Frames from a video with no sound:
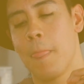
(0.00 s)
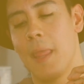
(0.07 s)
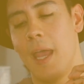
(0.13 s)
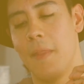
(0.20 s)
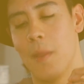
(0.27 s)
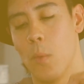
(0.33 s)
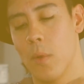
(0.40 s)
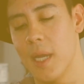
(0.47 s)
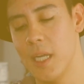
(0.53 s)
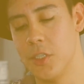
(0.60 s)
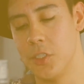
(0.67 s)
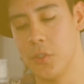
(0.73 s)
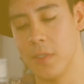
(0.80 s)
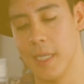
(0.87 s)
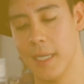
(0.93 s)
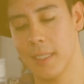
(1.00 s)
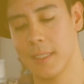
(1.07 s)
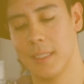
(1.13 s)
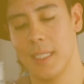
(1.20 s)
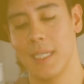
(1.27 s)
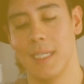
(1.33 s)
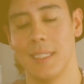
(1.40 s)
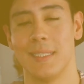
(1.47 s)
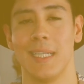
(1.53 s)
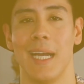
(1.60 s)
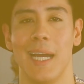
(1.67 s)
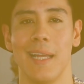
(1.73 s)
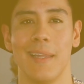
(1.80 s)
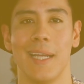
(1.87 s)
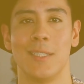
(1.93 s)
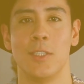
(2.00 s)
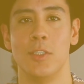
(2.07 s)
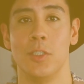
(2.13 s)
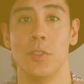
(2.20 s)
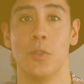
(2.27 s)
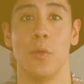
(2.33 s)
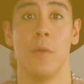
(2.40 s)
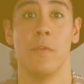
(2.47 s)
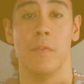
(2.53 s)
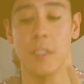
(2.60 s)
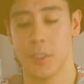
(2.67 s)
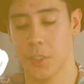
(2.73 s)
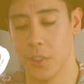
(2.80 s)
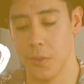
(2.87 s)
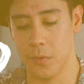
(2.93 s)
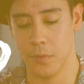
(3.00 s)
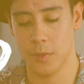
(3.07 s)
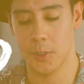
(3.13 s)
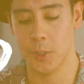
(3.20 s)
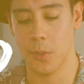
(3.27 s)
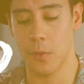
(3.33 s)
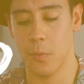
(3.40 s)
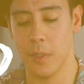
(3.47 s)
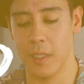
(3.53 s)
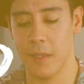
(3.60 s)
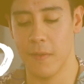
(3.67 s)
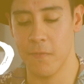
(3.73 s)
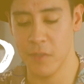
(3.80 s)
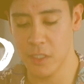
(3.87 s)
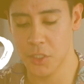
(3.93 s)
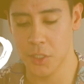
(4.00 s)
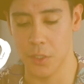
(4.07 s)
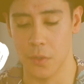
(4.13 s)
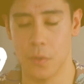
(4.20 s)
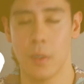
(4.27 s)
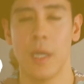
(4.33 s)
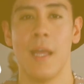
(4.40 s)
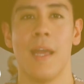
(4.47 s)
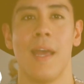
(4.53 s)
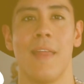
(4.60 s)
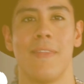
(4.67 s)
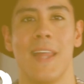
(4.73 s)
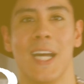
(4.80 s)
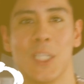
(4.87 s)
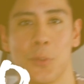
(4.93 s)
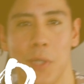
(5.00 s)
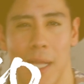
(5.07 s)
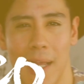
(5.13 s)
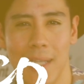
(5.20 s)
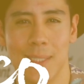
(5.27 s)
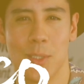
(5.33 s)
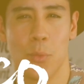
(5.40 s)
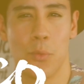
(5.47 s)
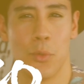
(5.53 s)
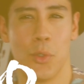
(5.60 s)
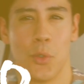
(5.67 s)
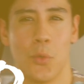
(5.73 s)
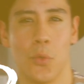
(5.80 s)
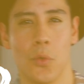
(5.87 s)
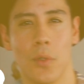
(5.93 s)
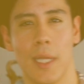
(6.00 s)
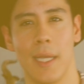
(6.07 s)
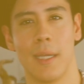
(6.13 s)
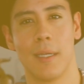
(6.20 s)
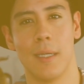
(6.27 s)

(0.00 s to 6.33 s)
And then what I do next is I like to do VSCO. So with VSCO, that's where it has the really cool like